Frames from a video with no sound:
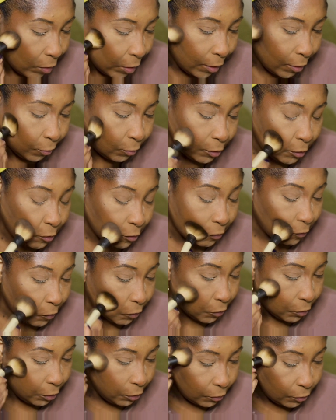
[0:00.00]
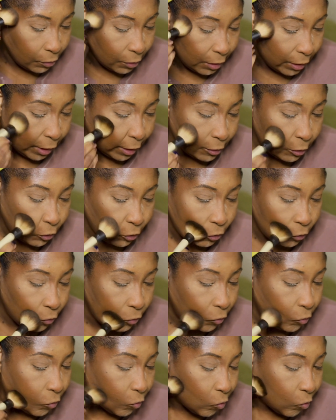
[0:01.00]
and we're just going to use that
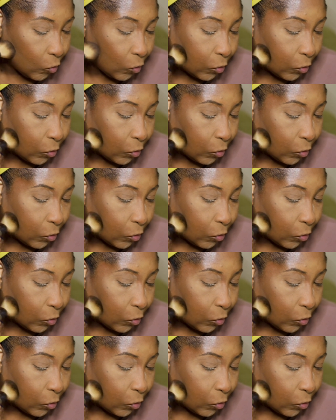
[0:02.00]
to